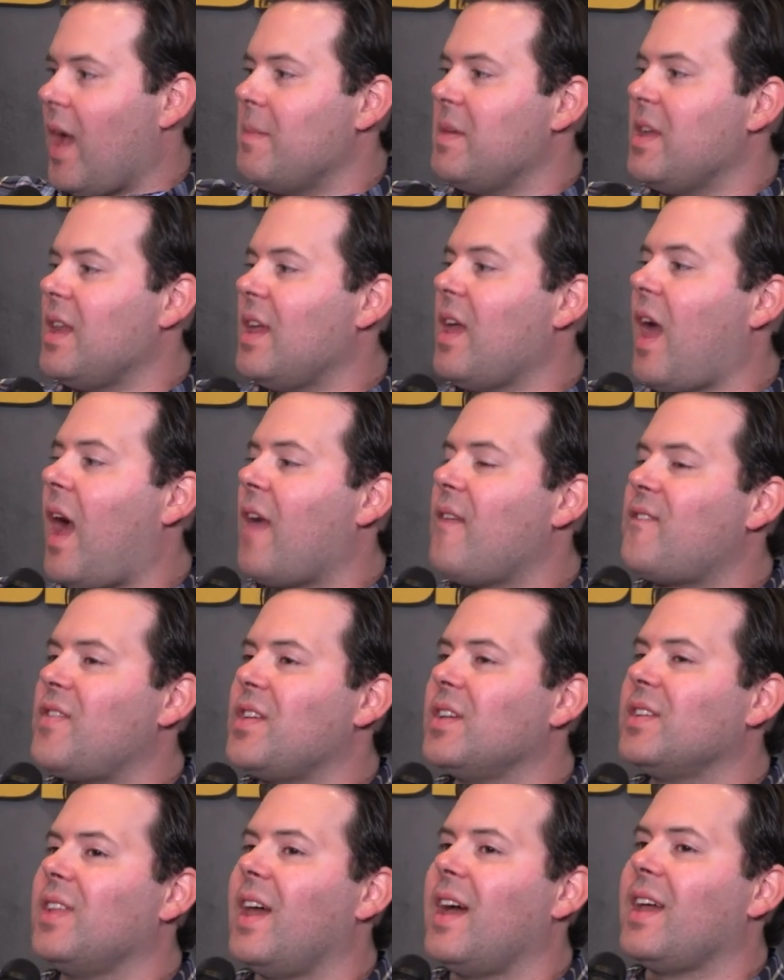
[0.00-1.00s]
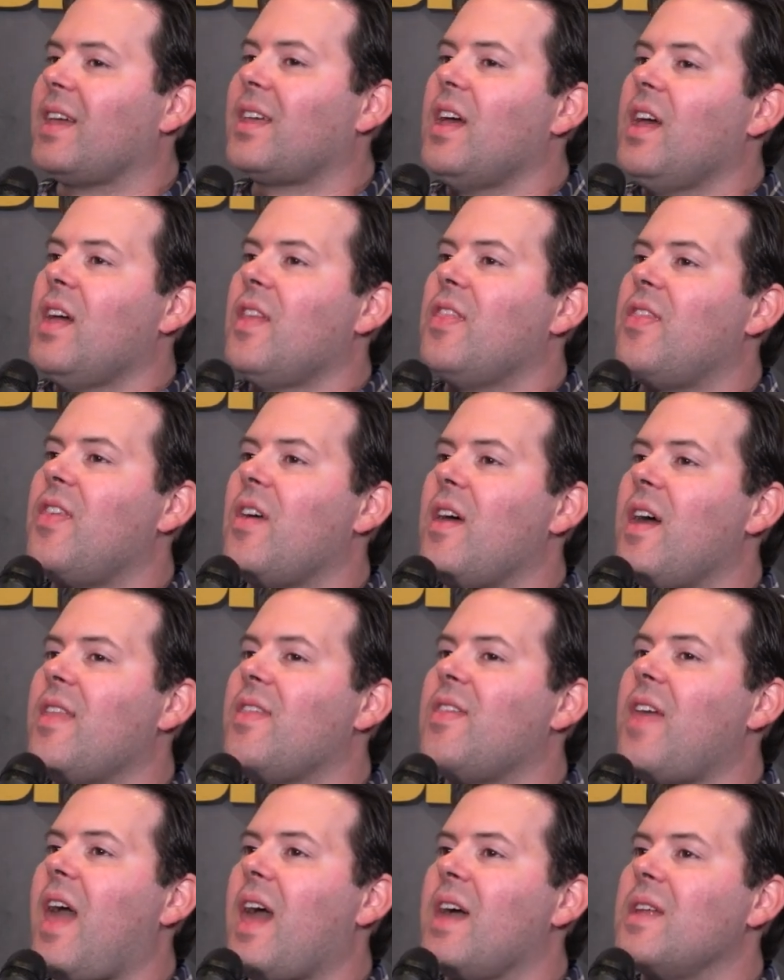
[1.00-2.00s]
I mean, I feel like
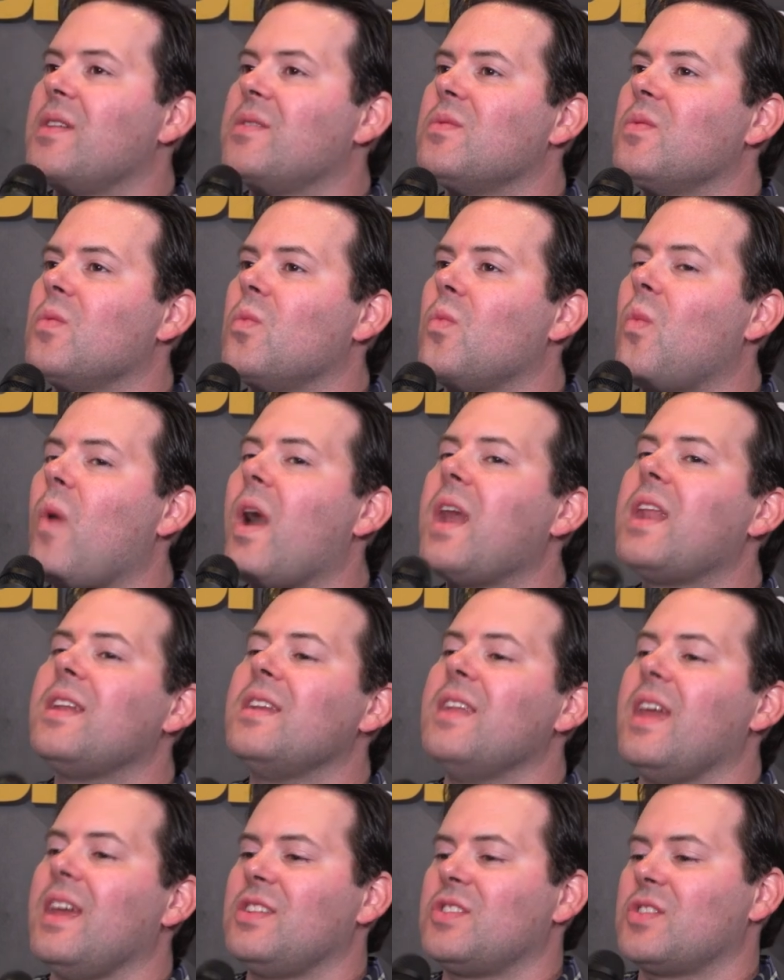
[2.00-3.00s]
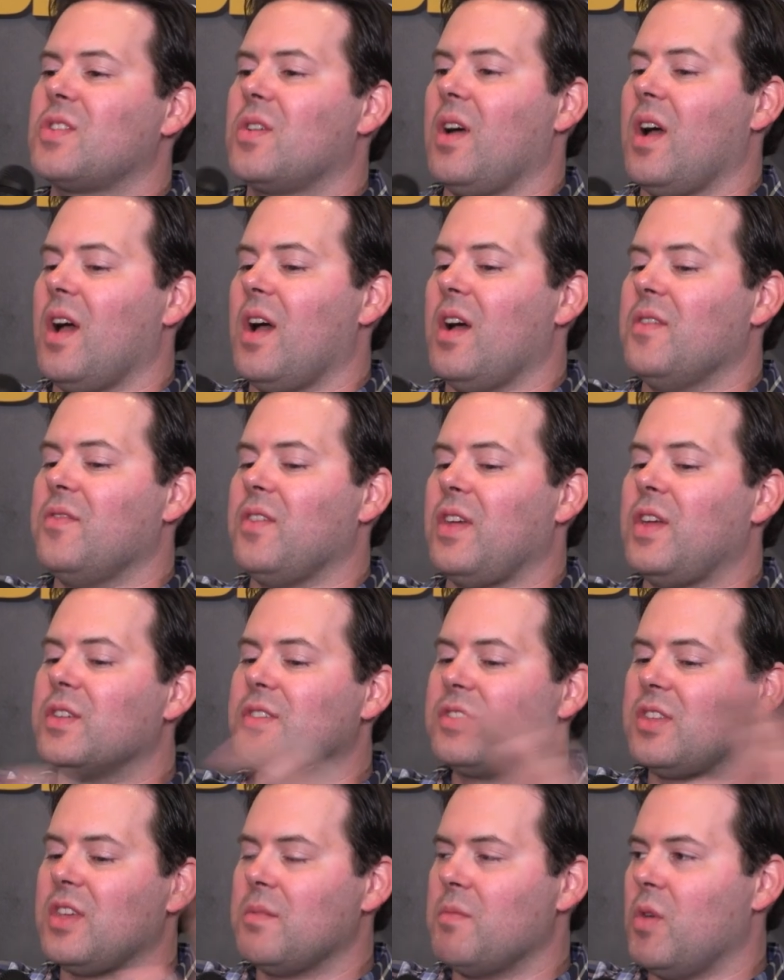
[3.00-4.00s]
that wedded nature of
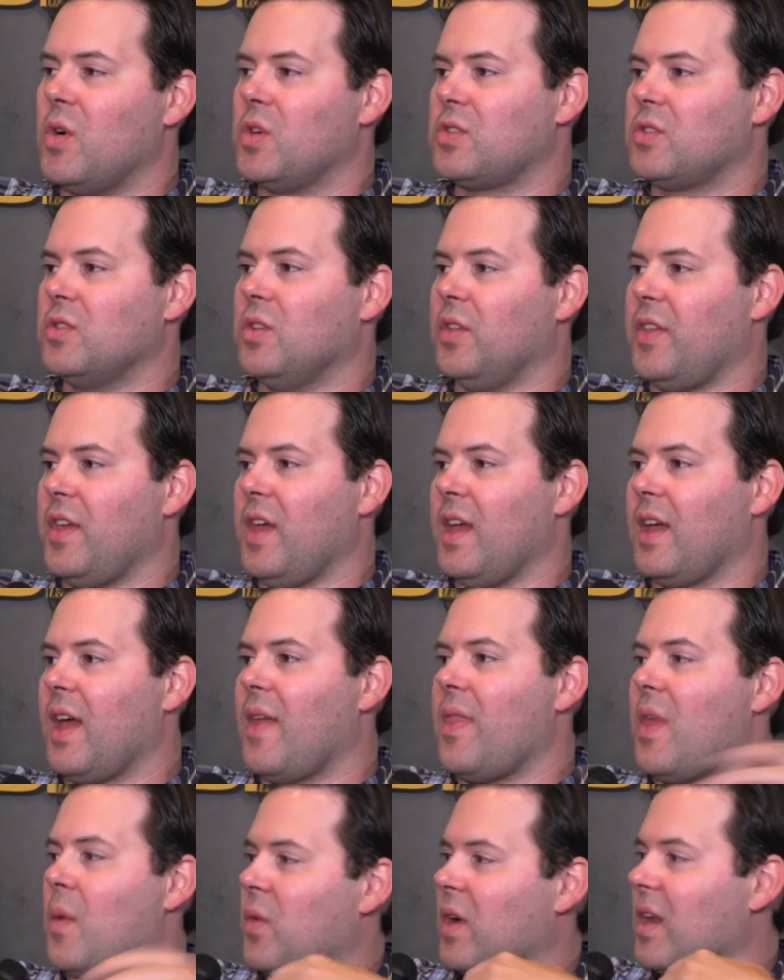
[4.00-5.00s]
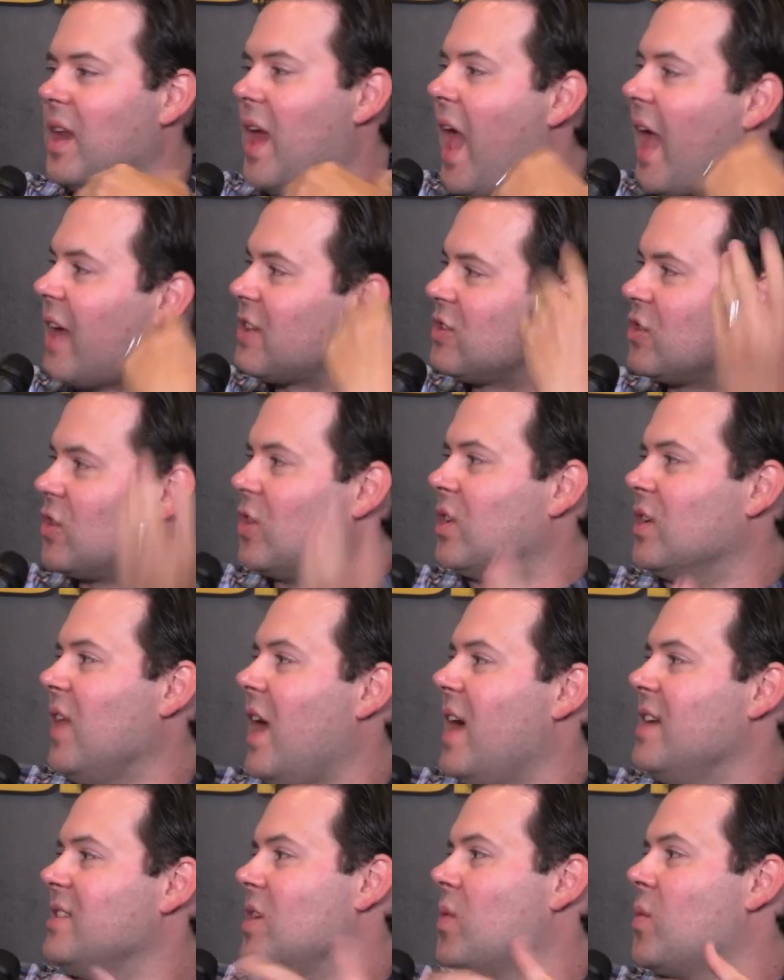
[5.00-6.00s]
here's the emotional thing, and then we're going to
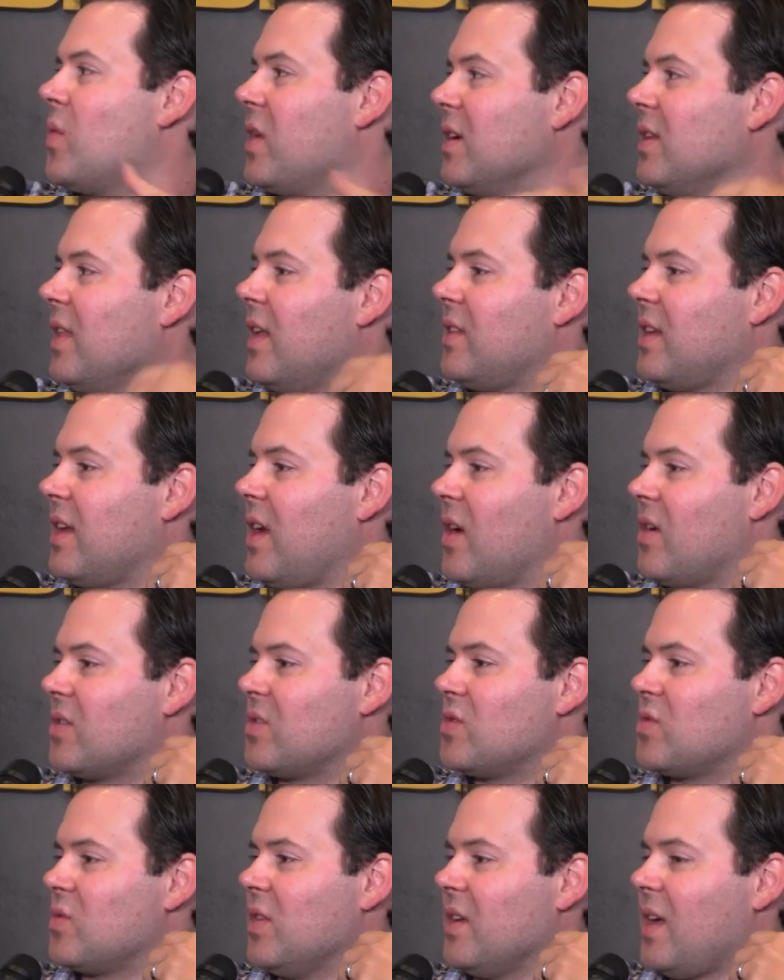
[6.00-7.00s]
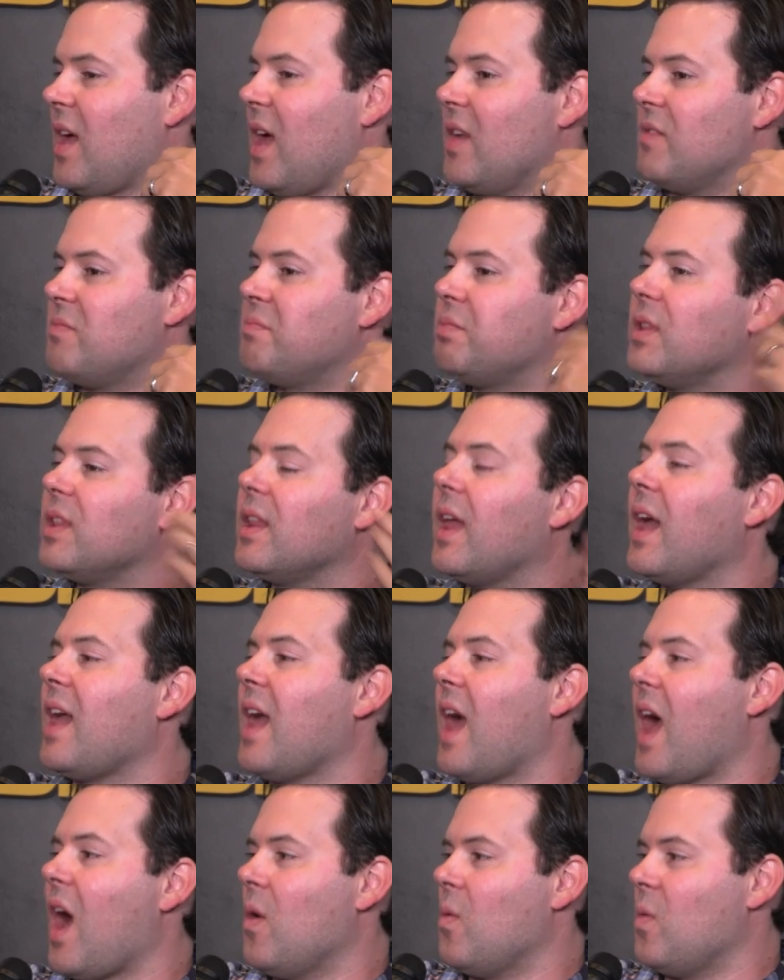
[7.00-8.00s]
externalize it, and we're going to let the characters really kind of
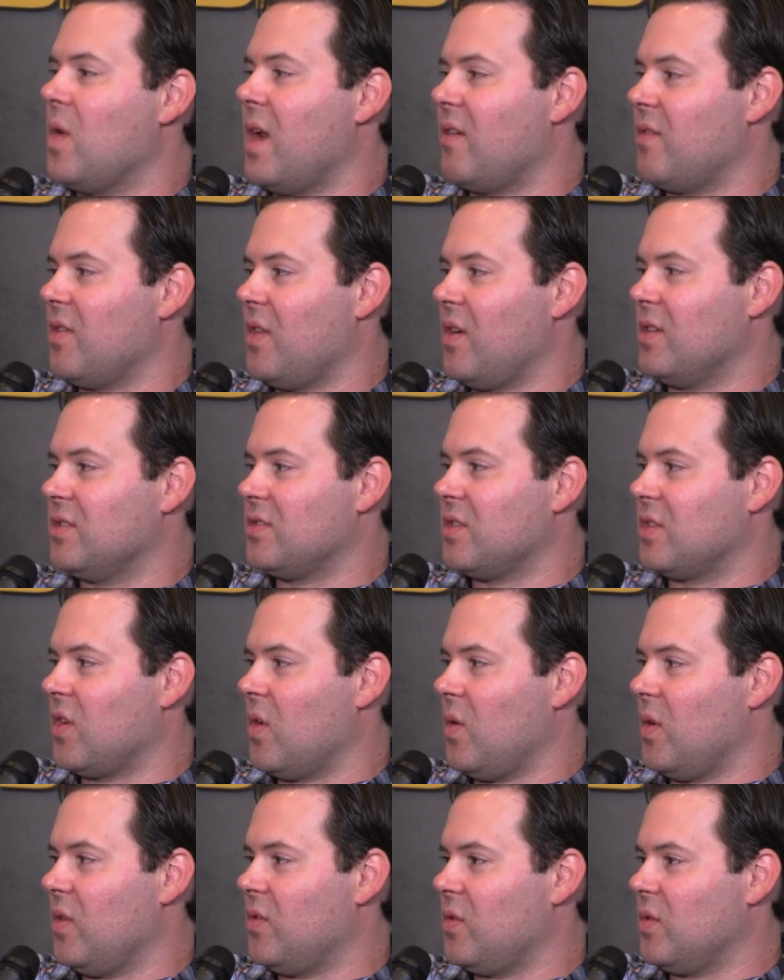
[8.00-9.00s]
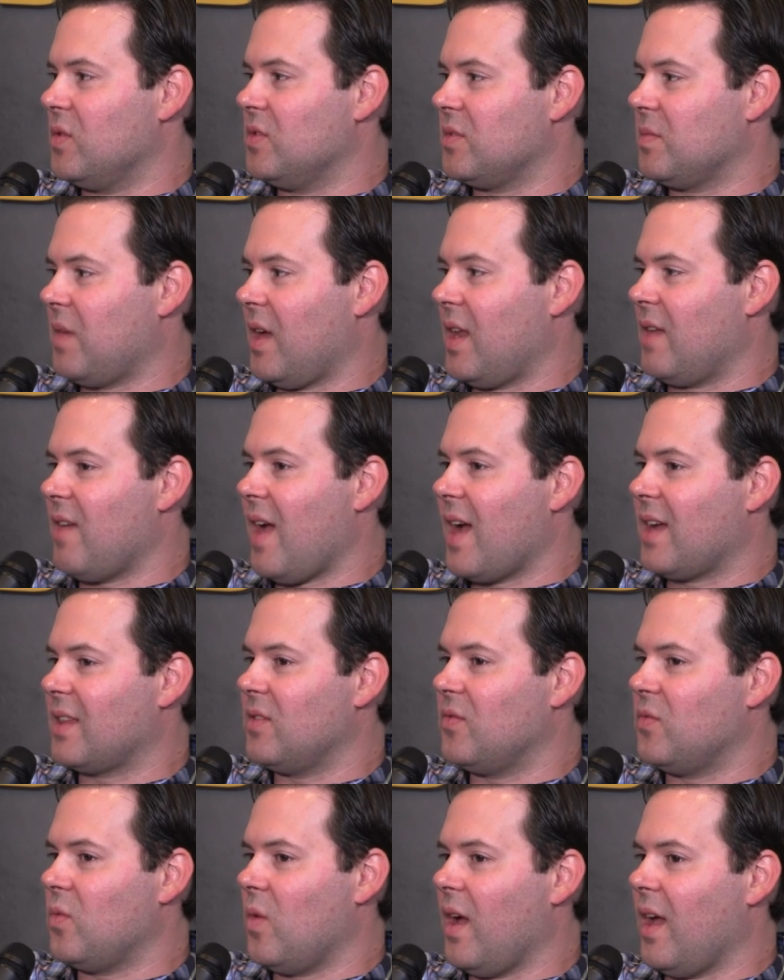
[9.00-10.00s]
play out whatever there is they're going through in some kind of
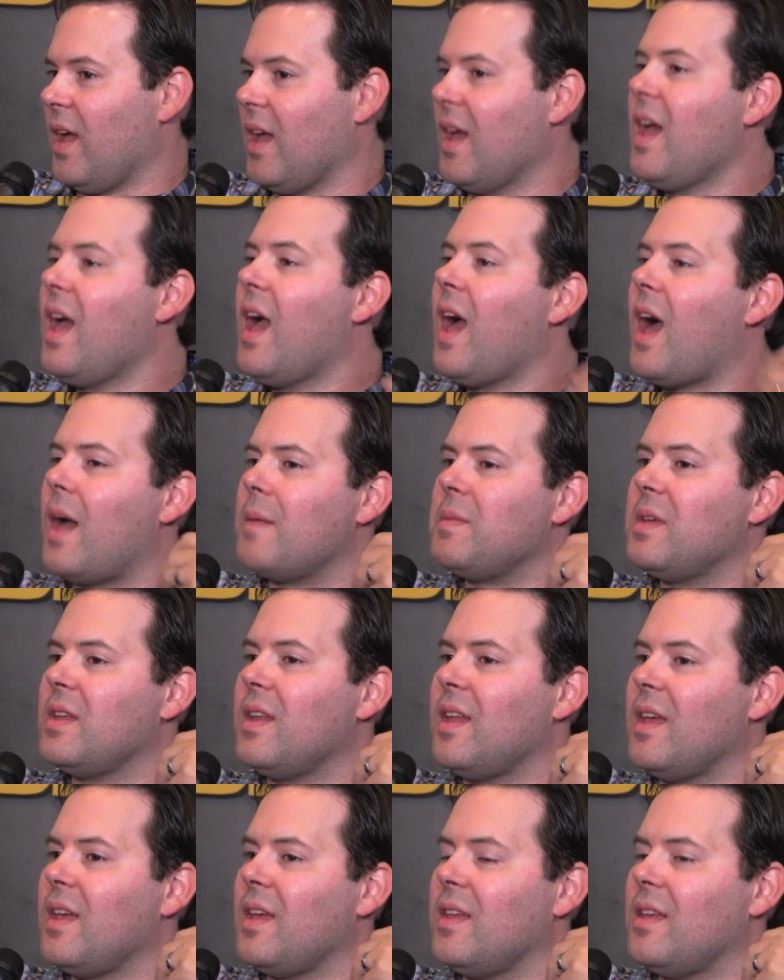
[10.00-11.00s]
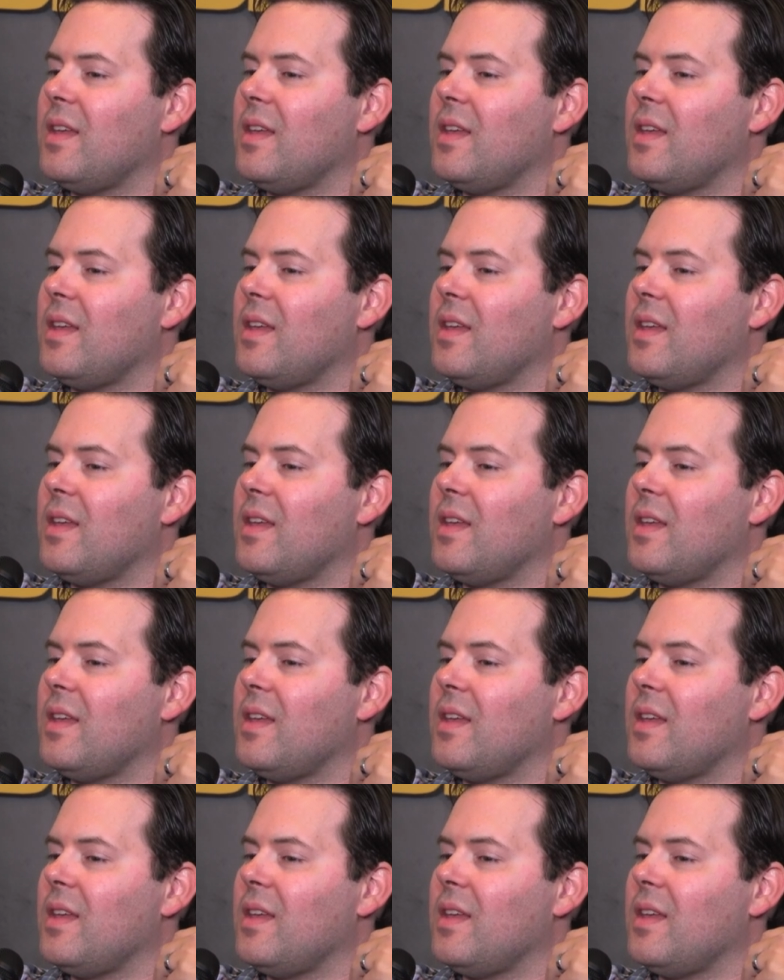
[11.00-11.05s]
active way. I mean,